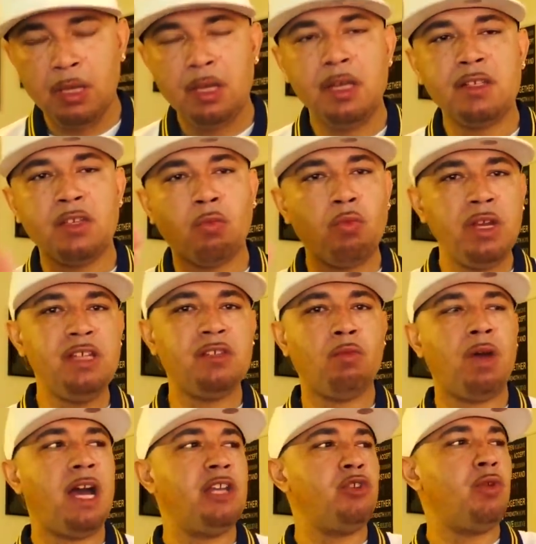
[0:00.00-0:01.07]
It's a reason
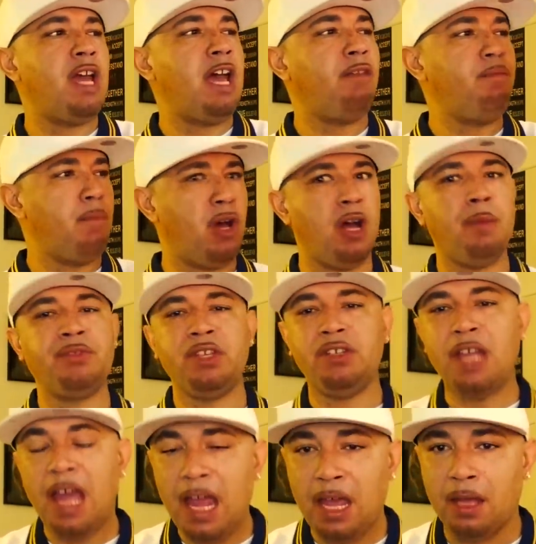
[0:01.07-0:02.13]
why you have moms and
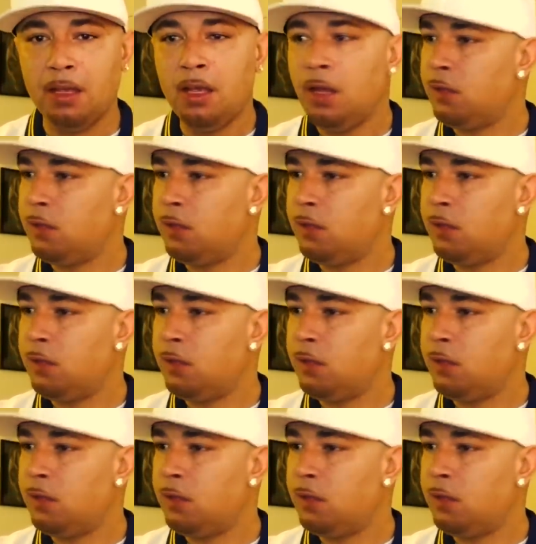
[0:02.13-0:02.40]
dad.